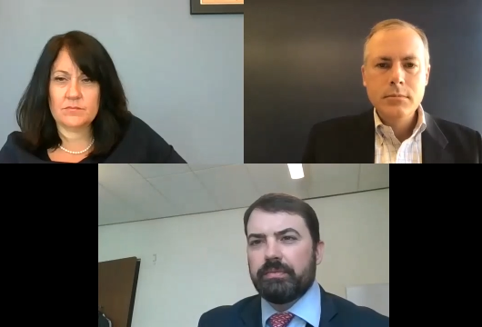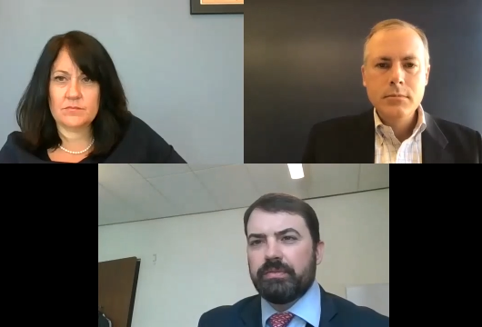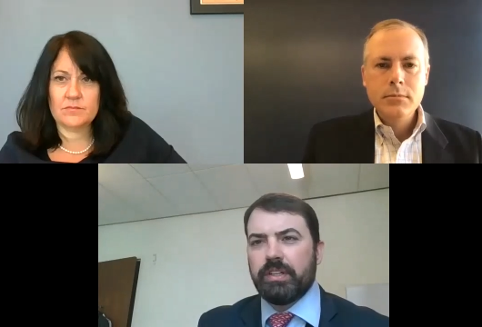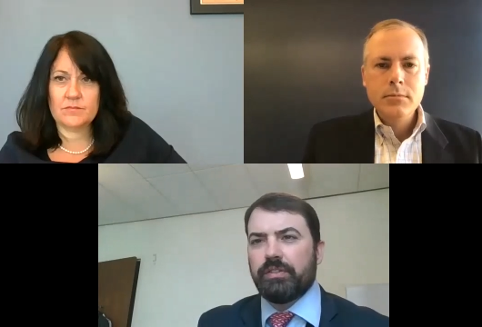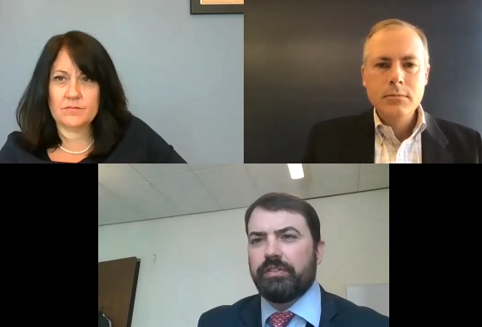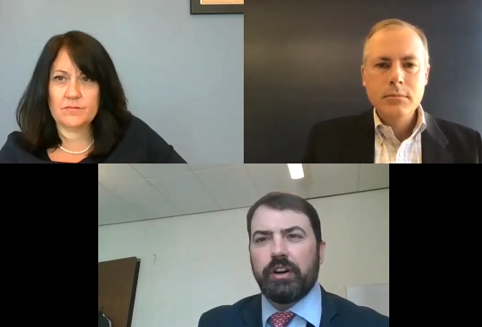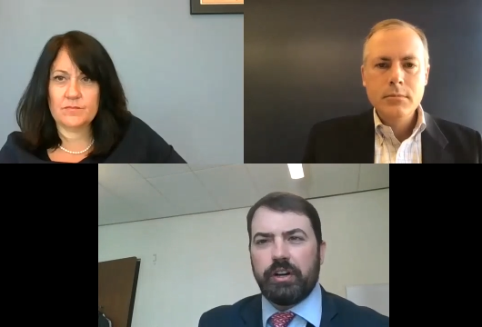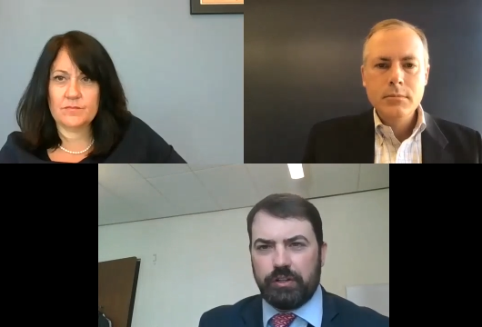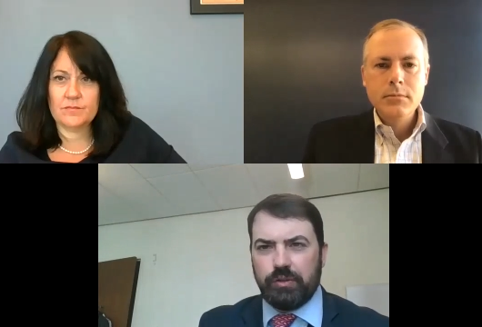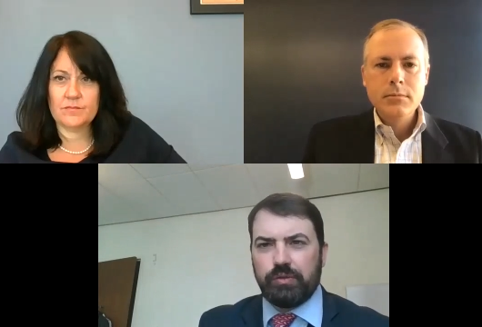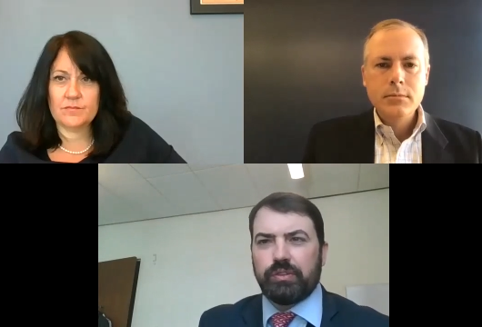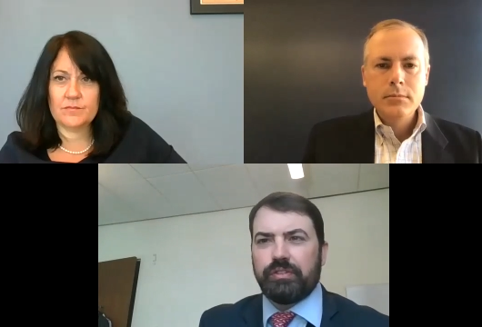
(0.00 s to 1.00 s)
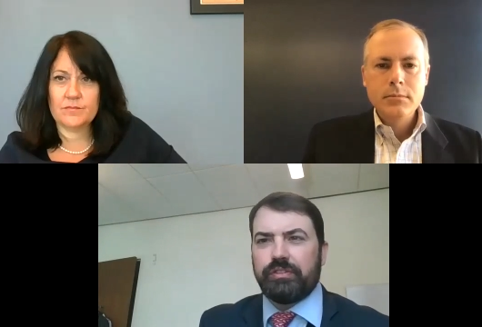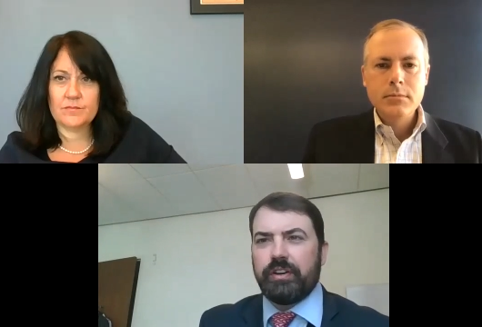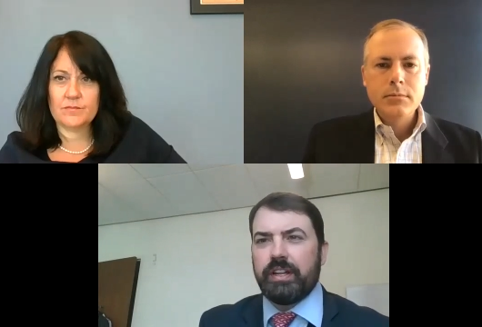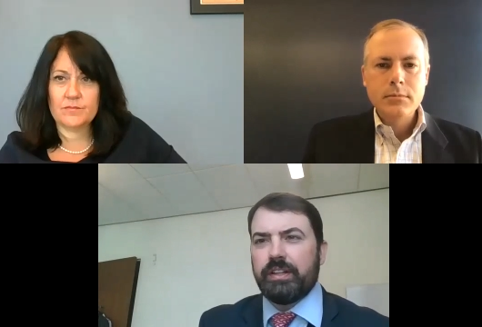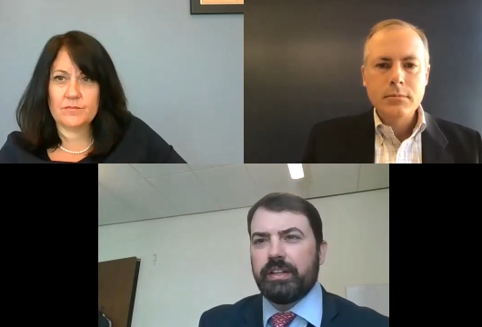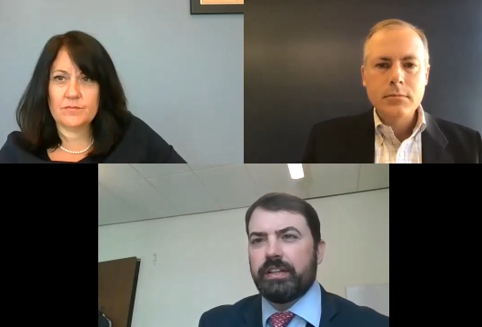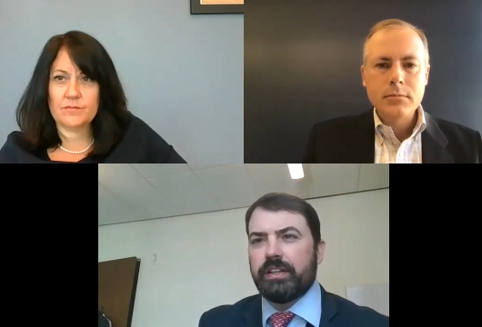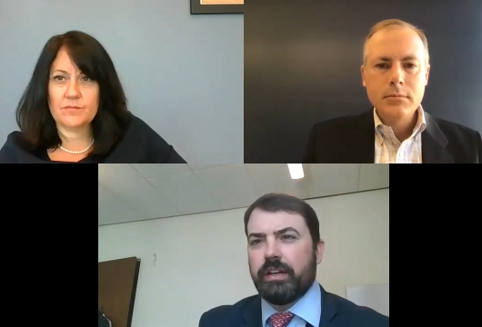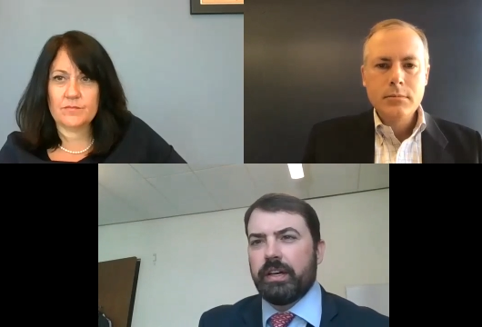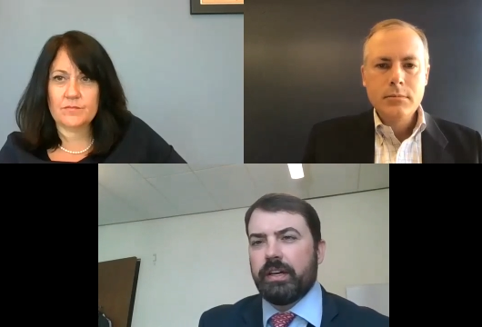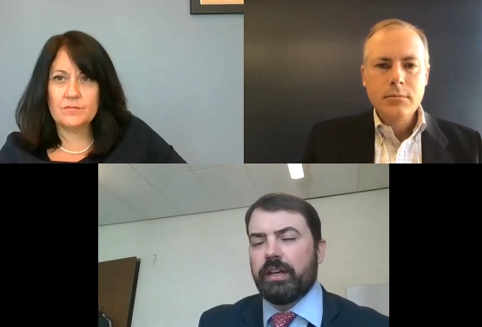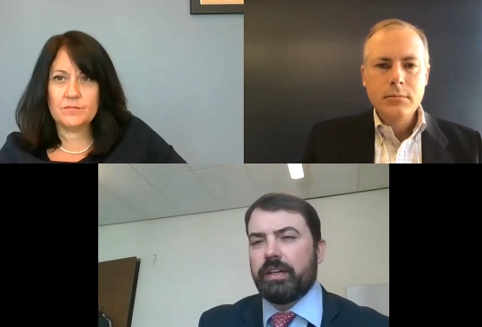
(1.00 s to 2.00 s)
Speaker 1: it's very user friendly
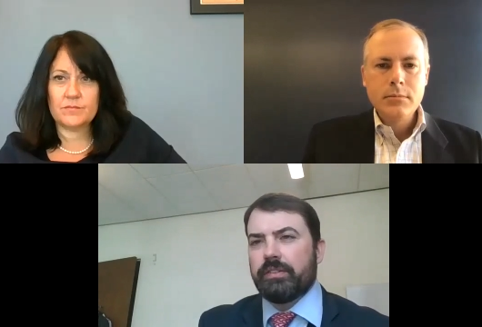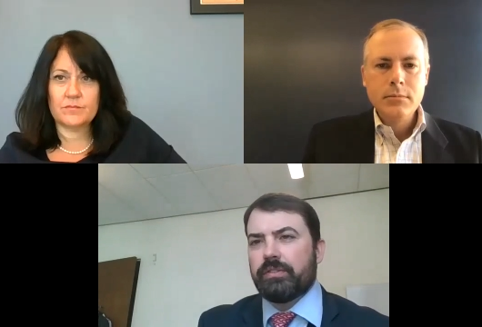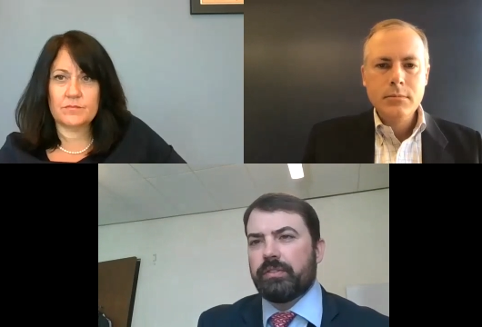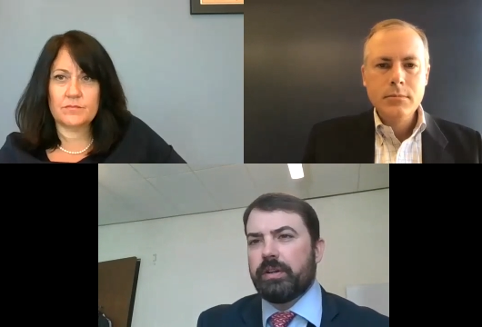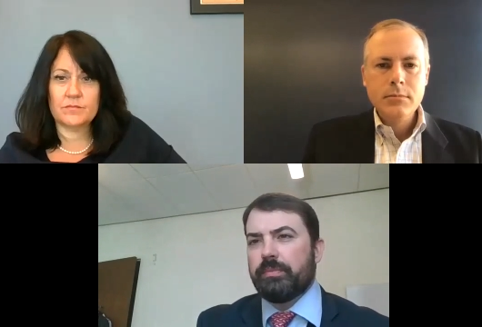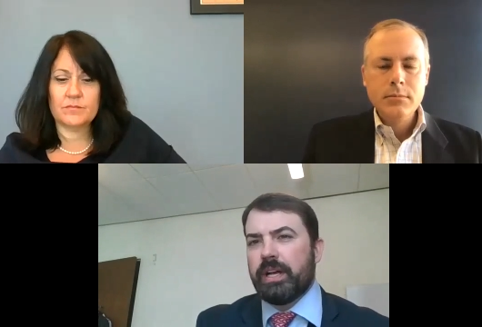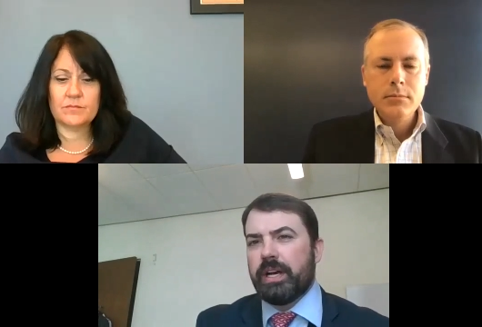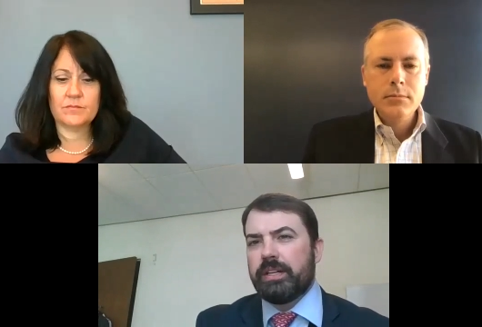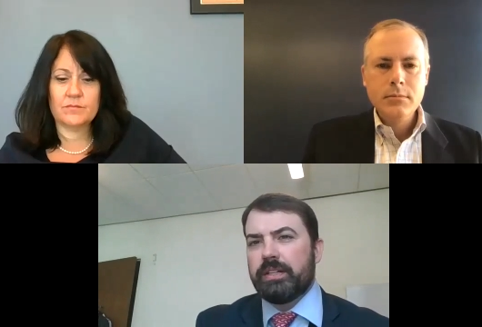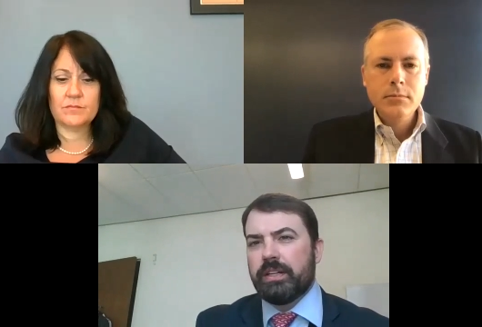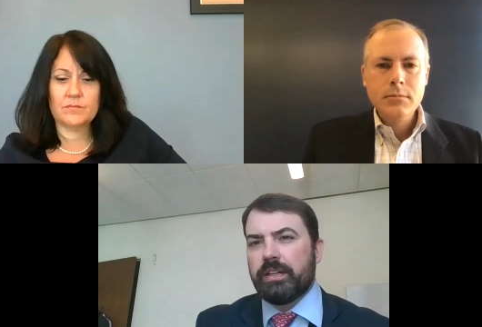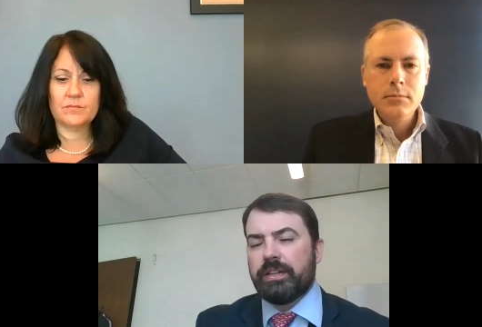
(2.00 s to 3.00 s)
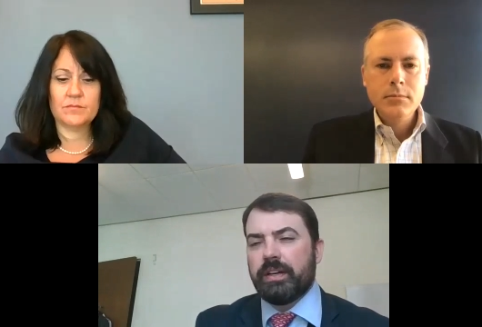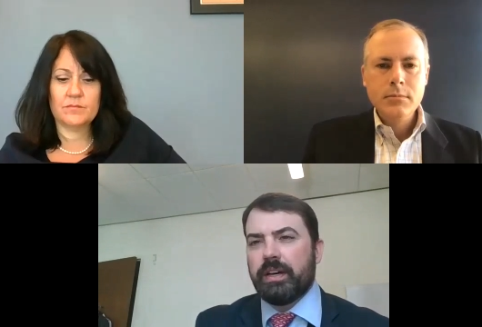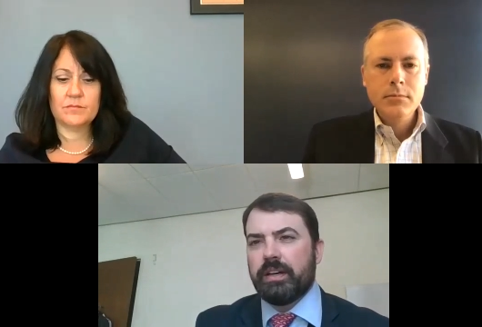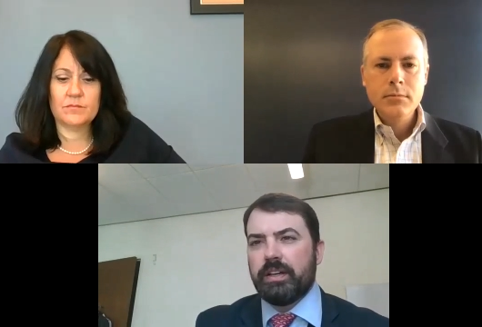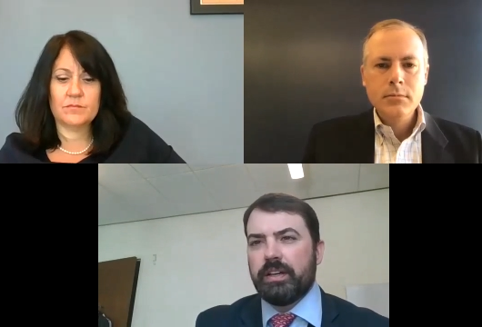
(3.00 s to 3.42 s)
and, and, streamlined, and uh,